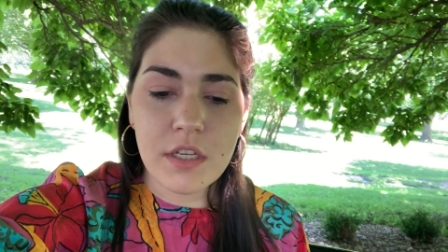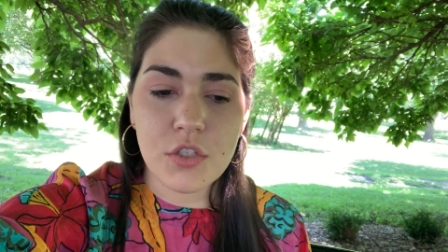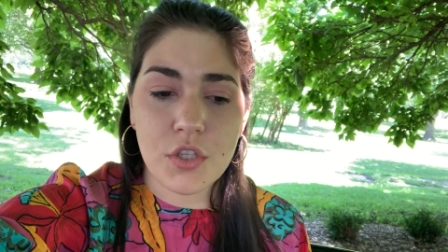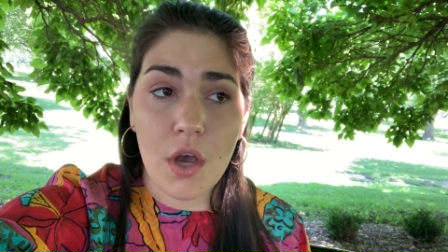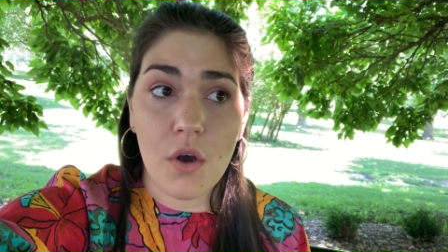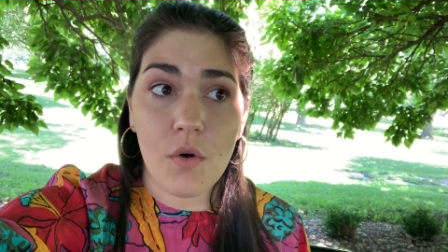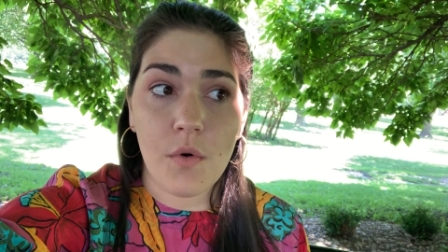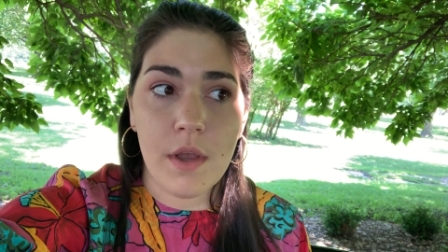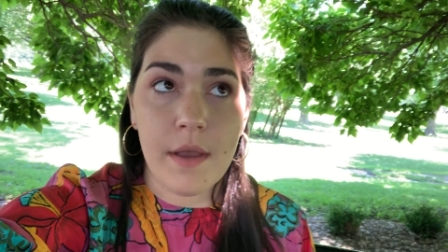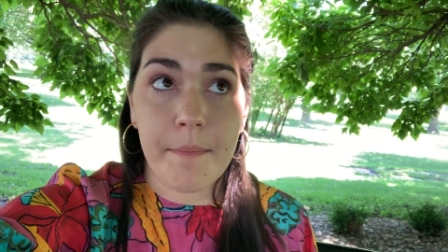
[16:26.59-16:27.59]
so
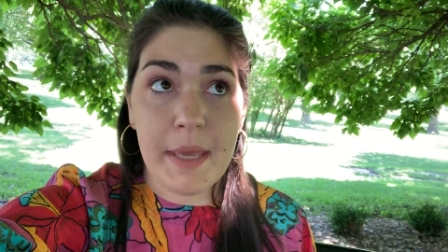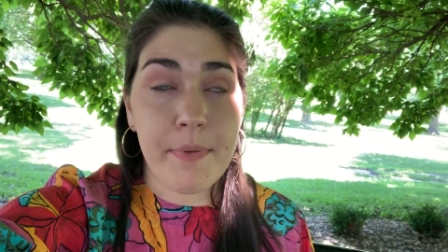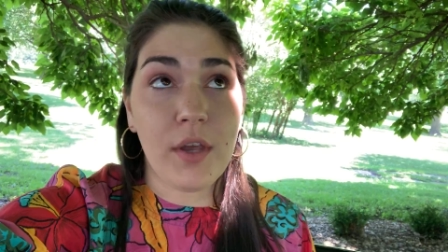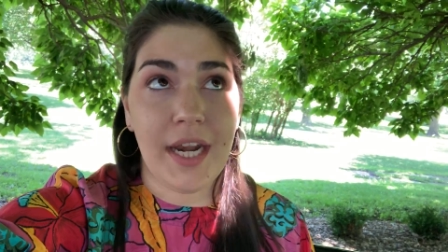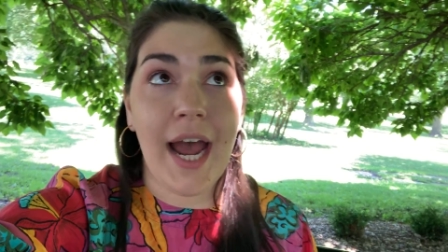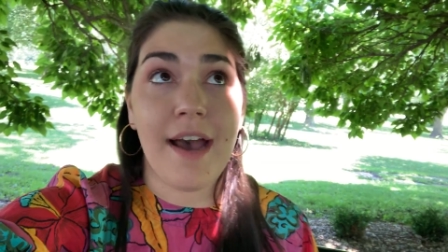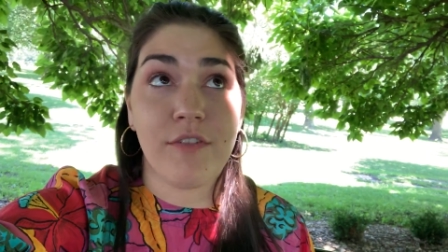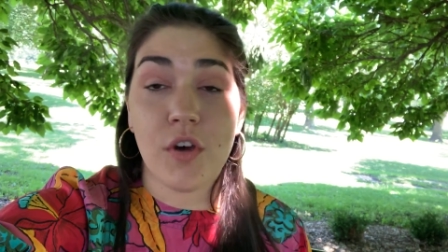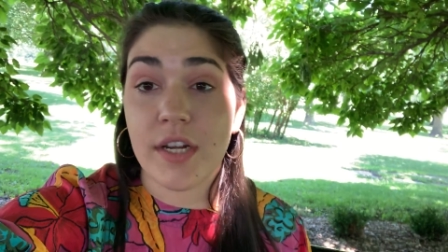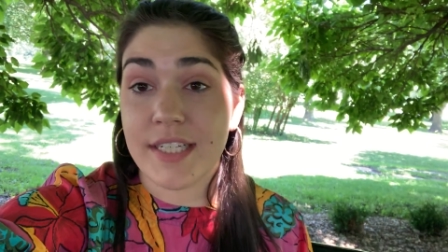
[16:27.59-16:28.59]
people can have
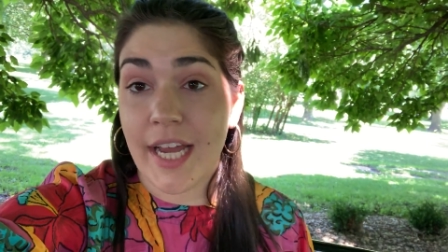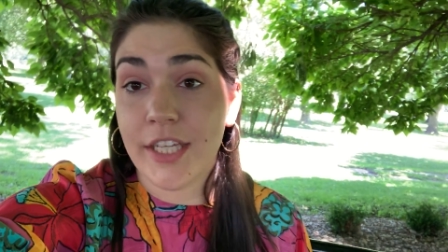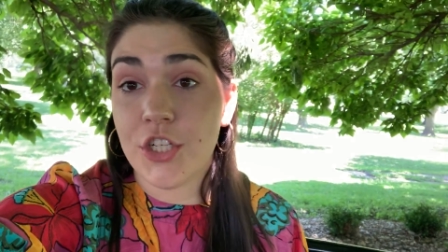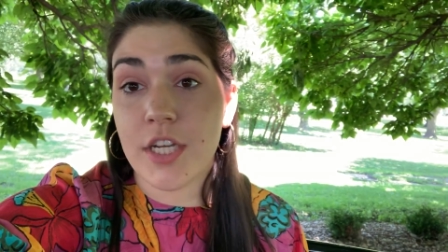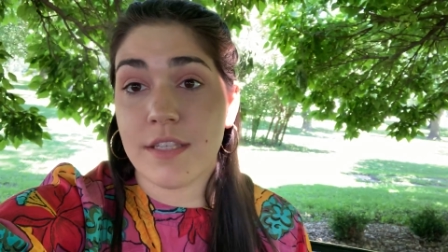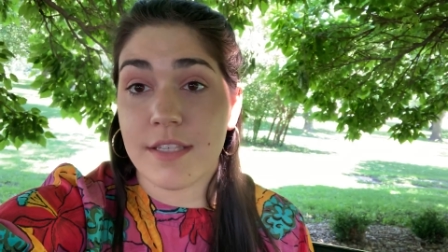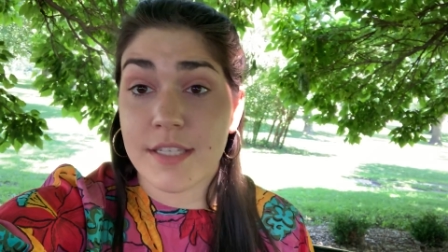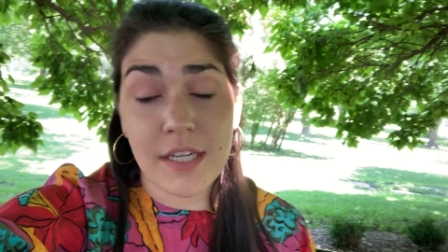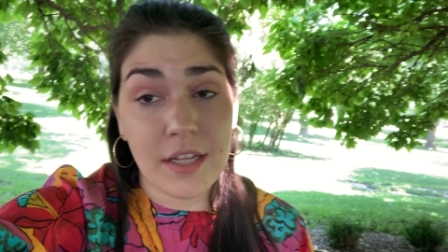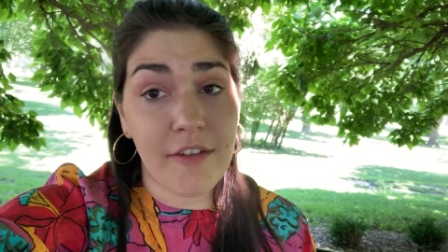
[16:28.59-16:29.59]
good intentions and
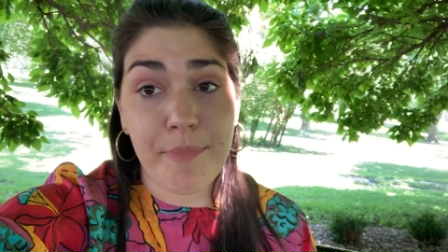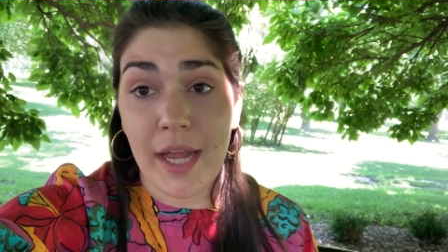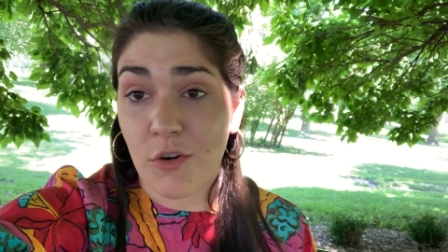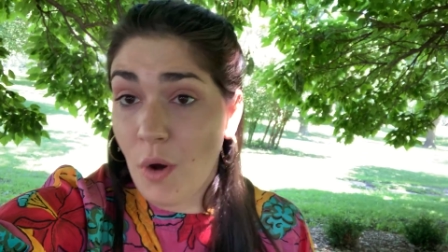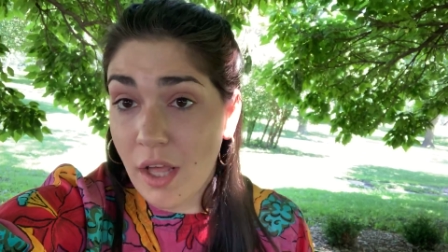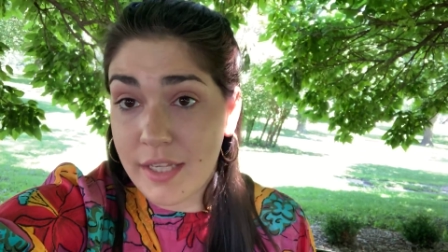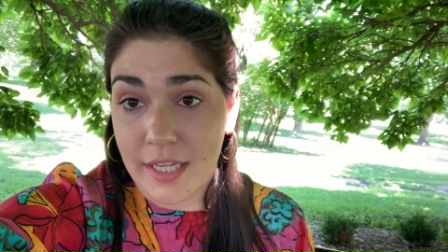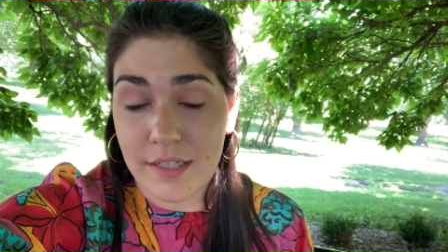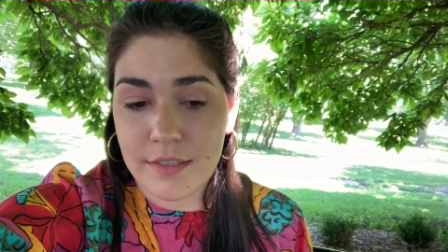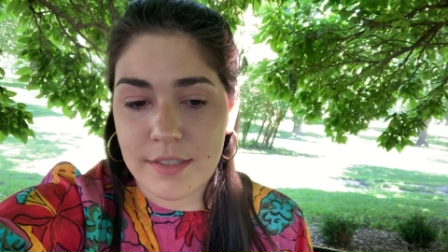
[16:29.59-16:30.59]
still have bad
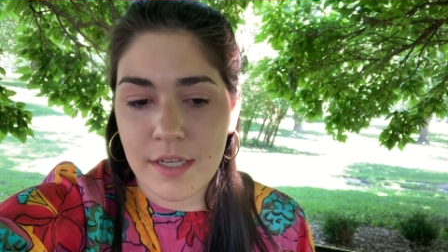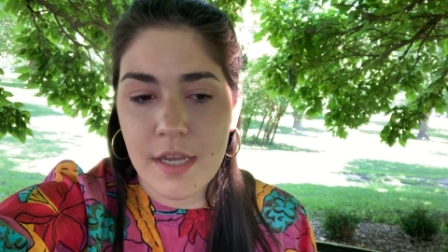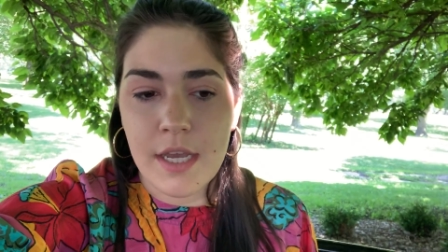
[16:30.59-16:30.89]
qualities